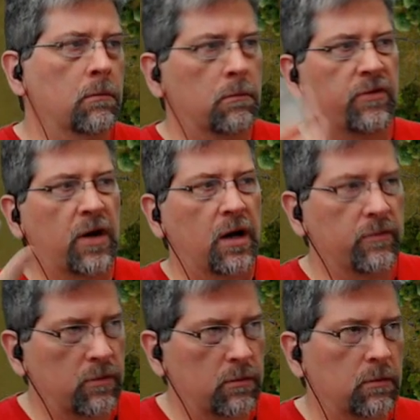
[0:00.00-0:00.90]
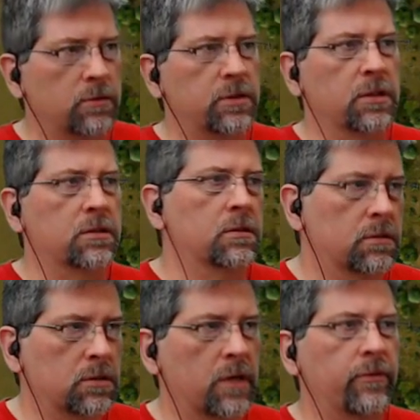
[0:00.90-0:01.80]
5, 6,
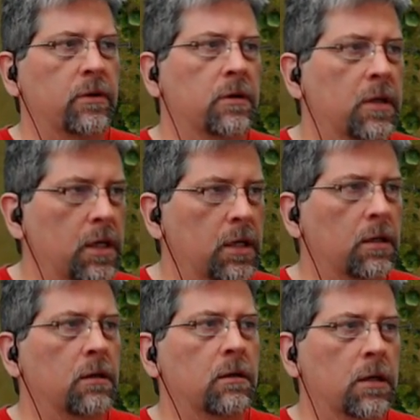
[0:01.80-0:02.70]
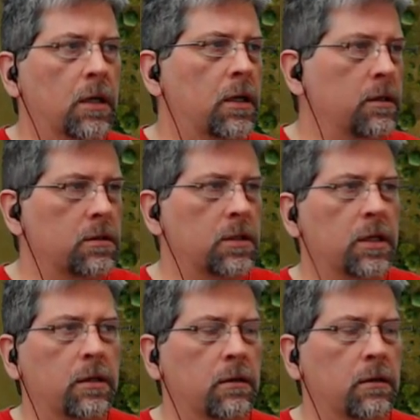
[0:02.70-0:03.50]
7, 8, 9, 10.